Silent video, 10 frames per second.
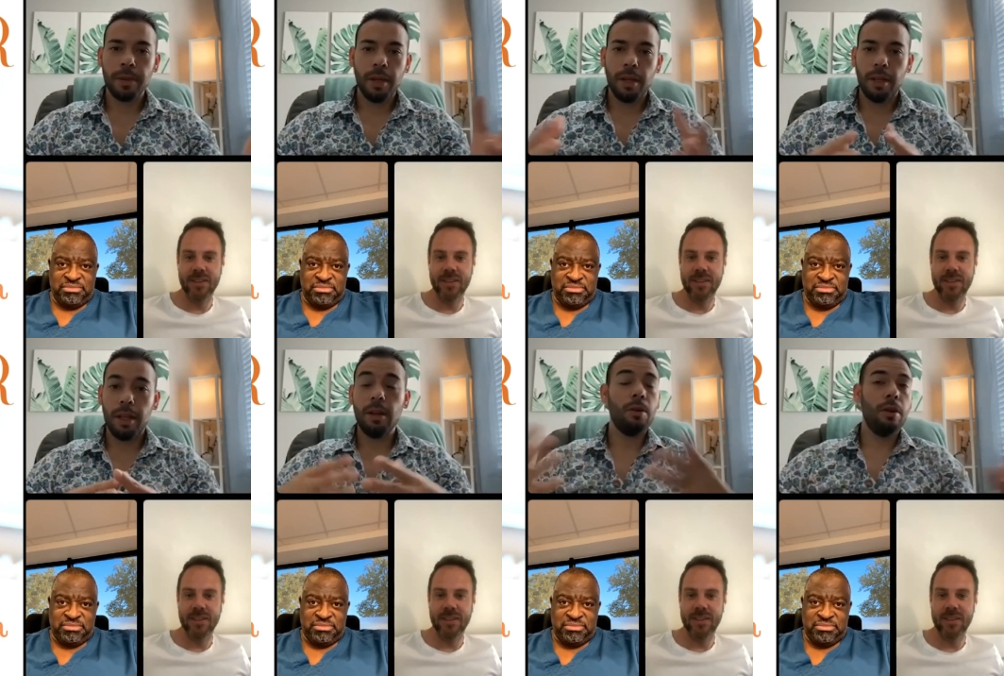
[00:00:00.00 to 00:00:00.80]
Speaker 1: that
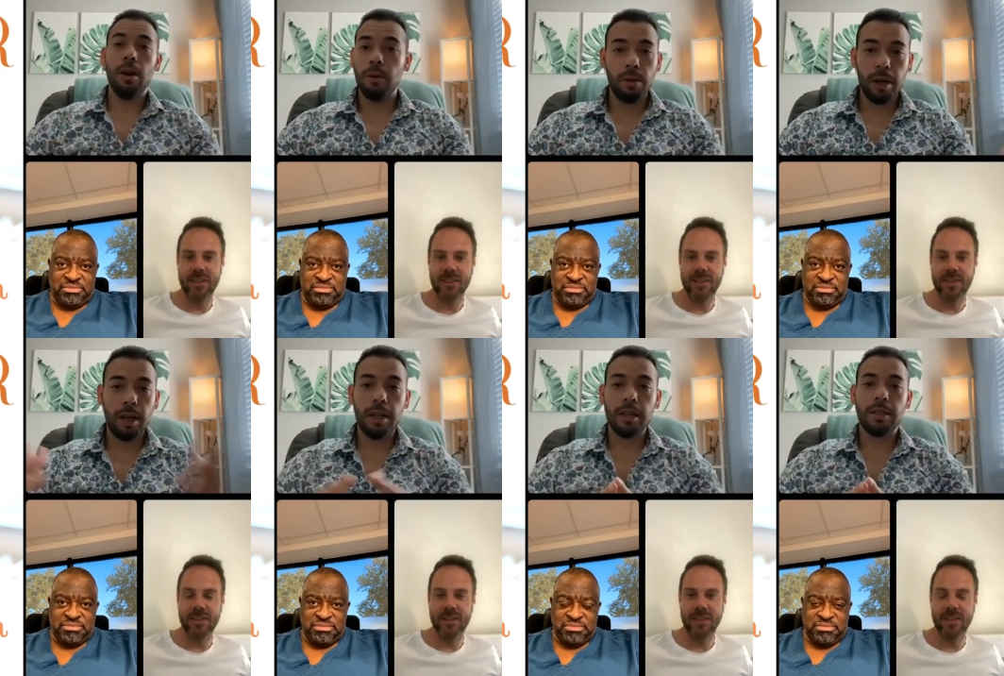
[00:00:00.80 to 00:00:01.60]
don't know what it
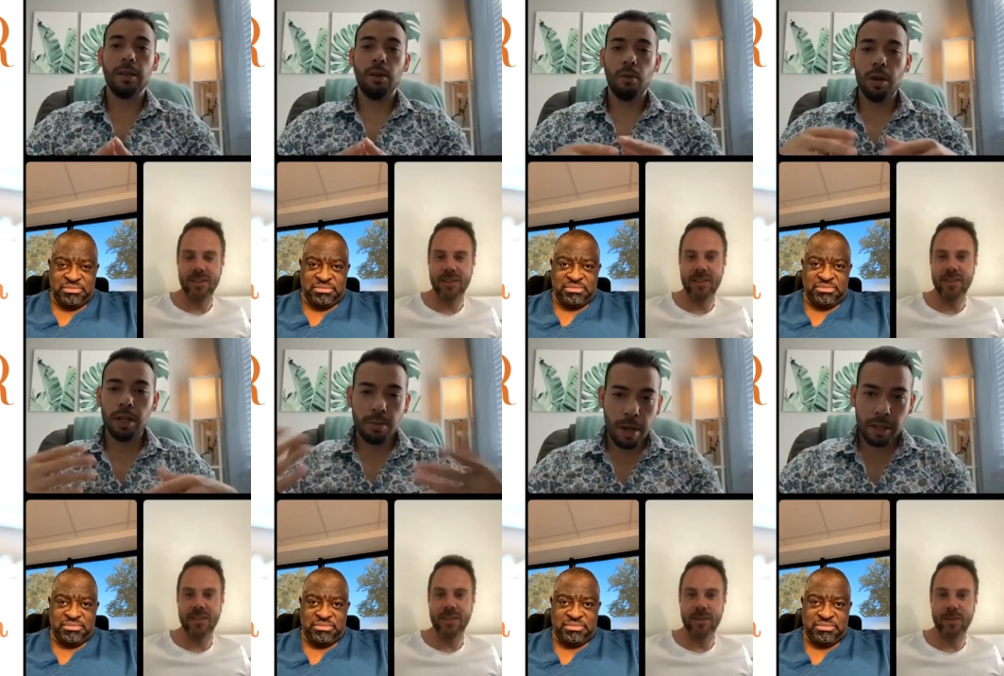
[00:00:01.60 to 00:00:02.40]
is, what is
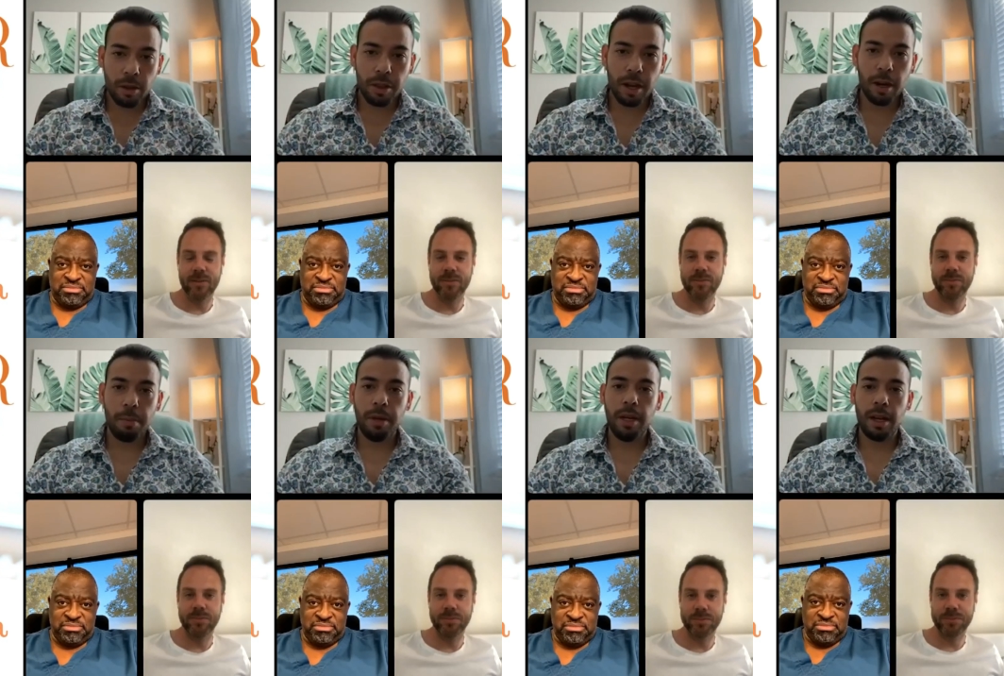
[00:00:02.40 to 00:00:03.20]

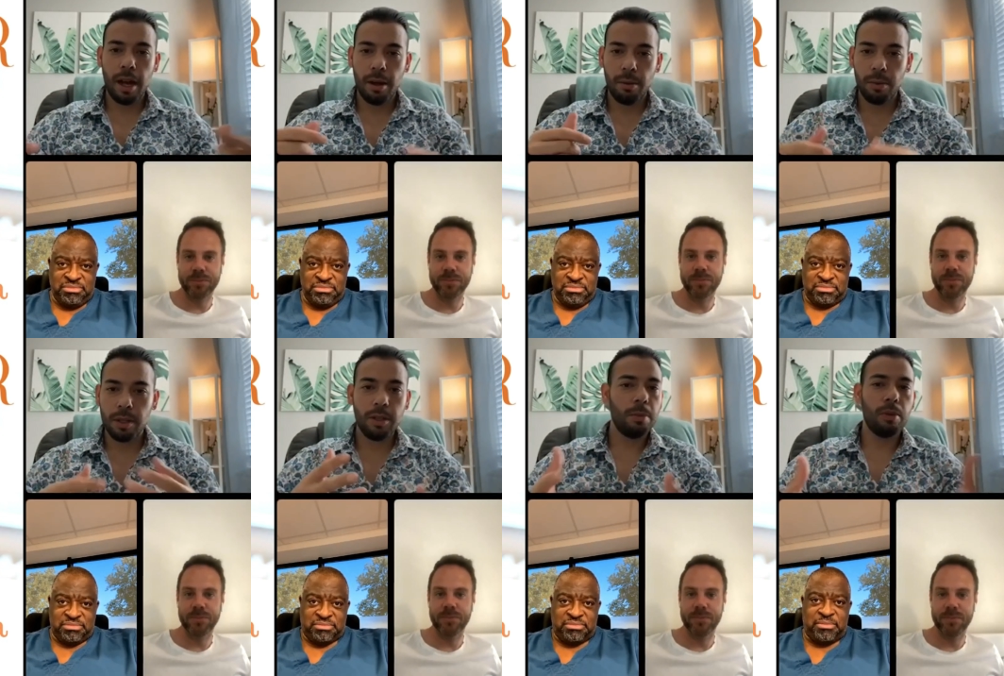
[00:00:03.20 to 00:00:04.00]
mesotherapy? How what's your
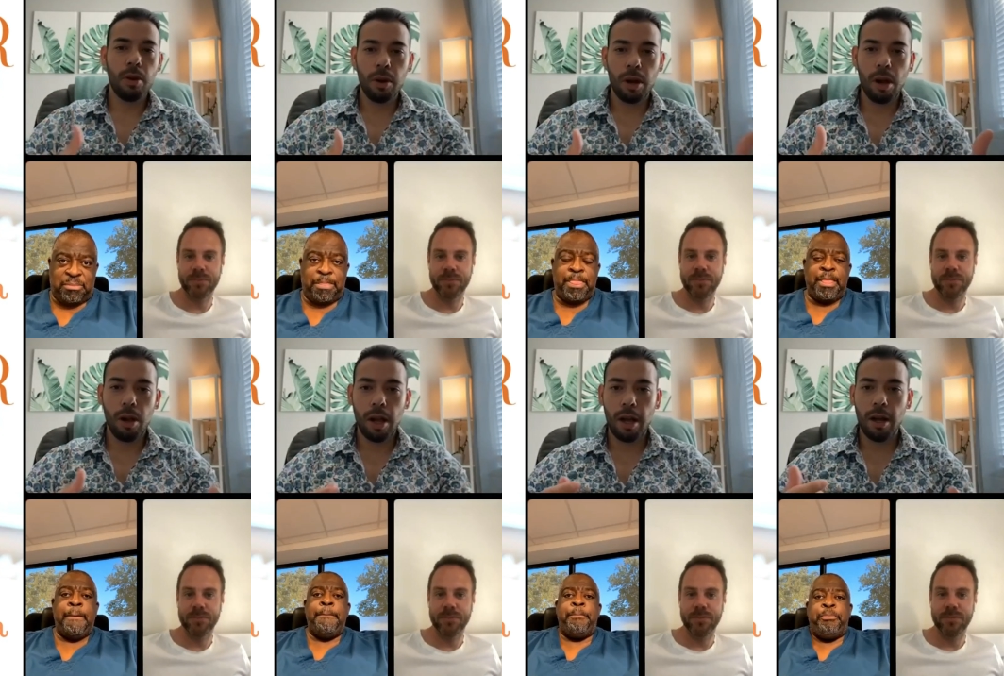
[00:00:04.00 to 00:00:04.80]
protocol?
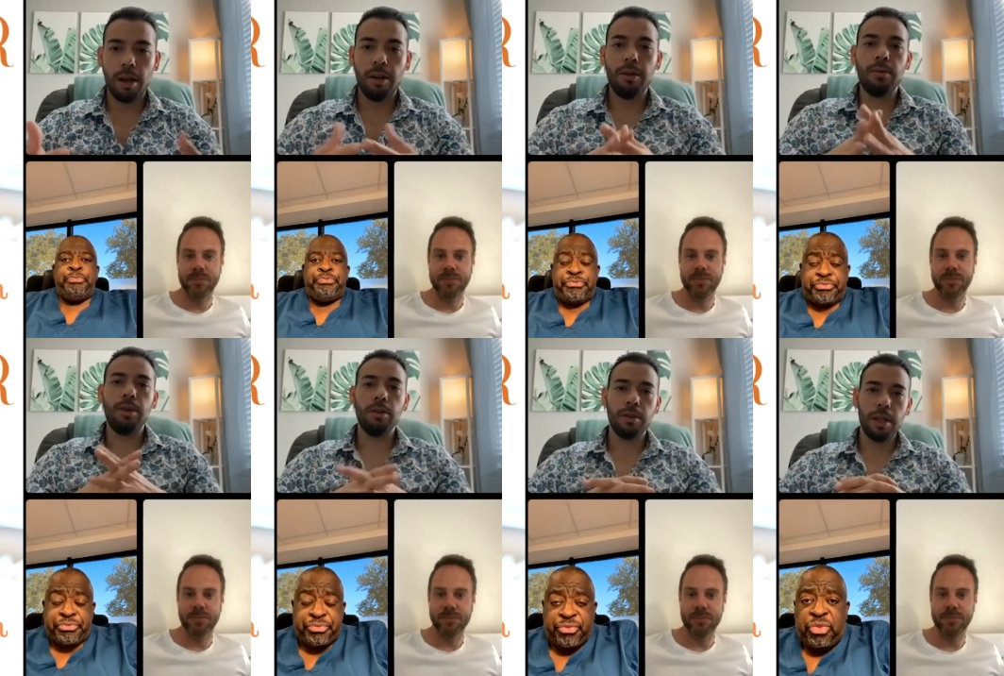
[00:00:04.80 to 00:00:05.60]
How how do you use
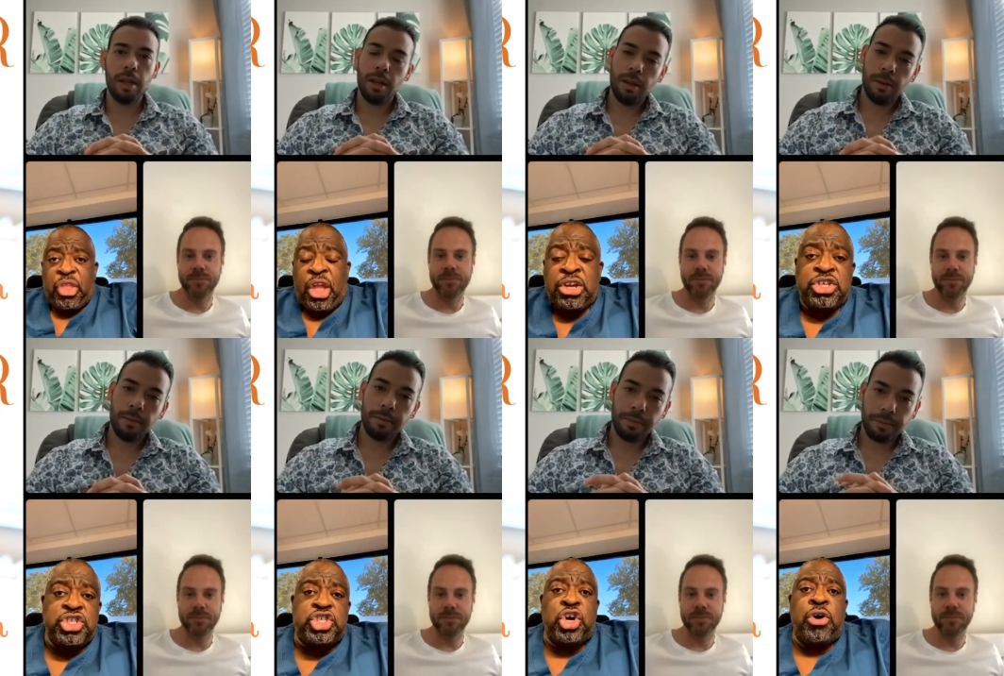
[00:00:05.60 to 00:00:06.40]
it?
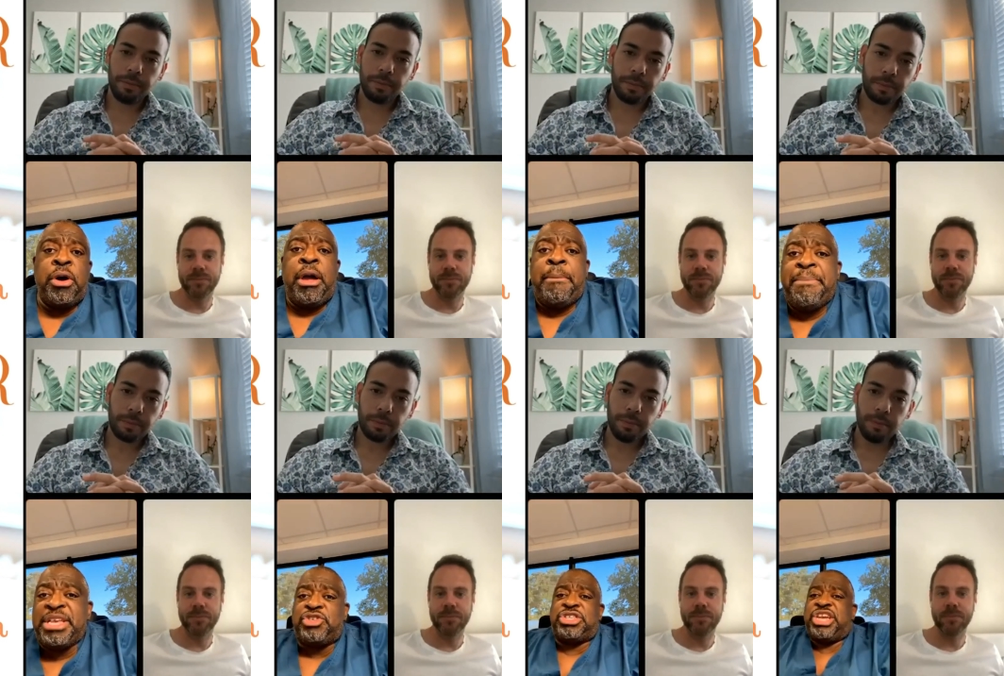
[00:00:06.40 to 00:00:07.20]
Speaker 2: So
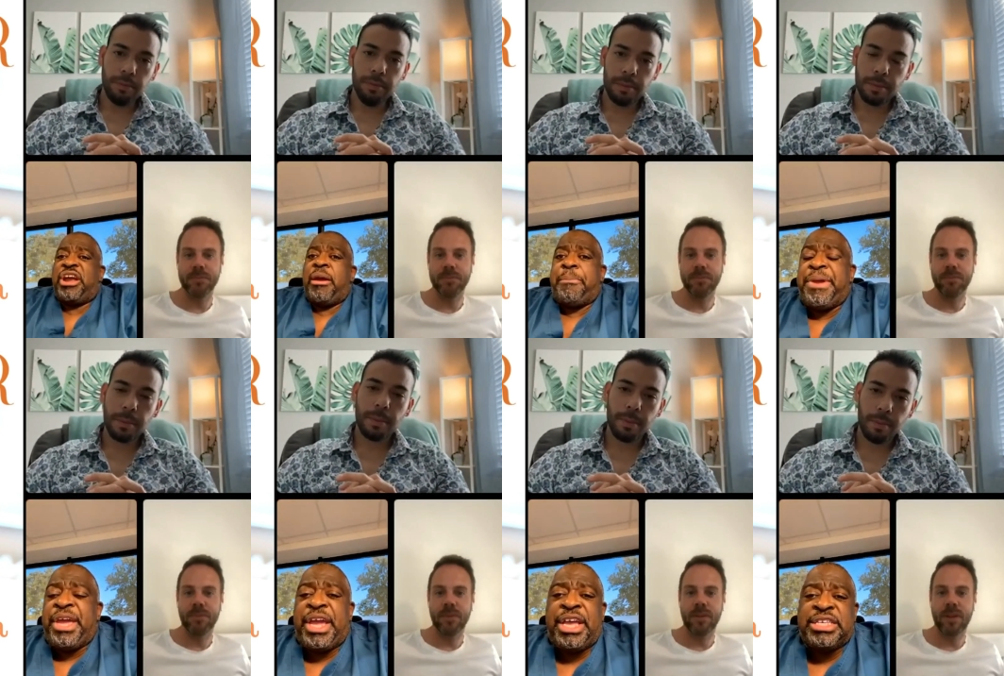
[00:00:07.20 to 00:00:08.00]
mesotherapy
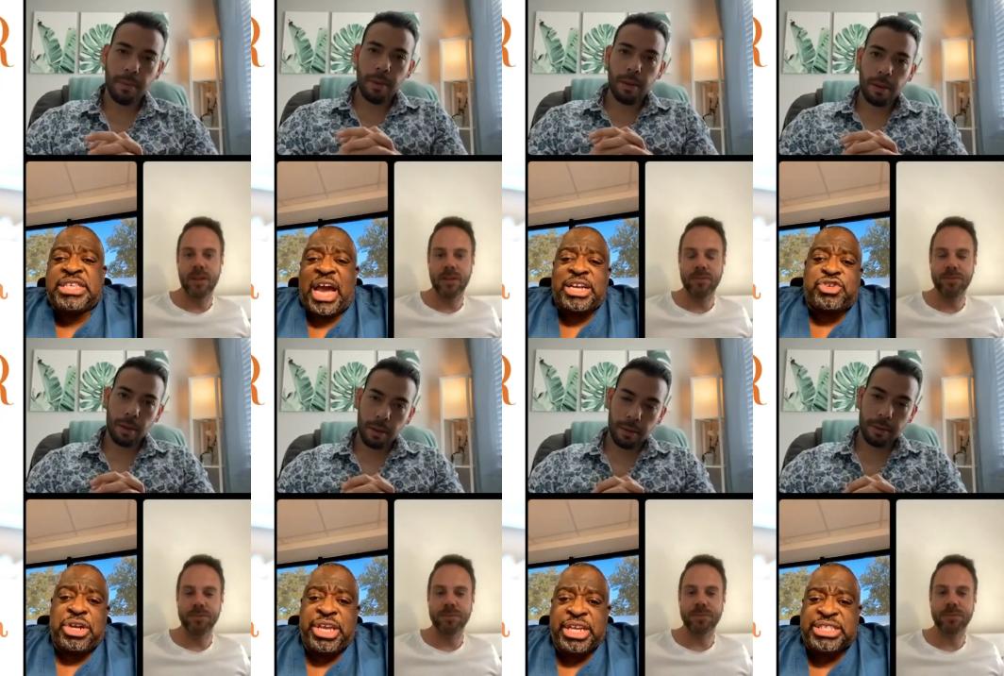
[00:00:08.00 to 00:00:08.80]
is
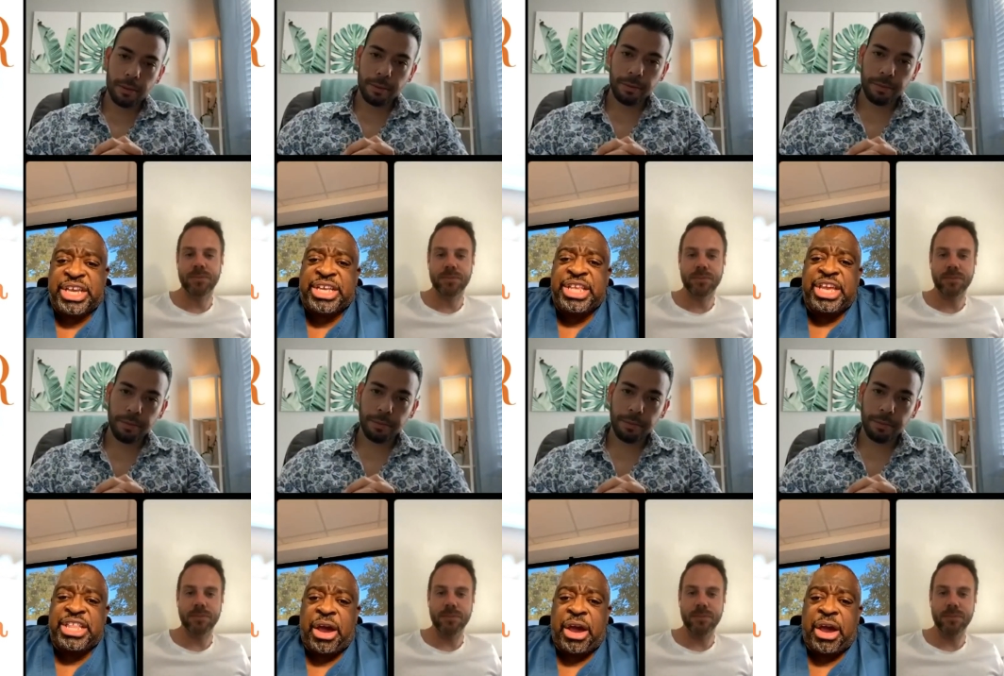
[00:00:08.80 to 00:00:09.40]
actually a technique that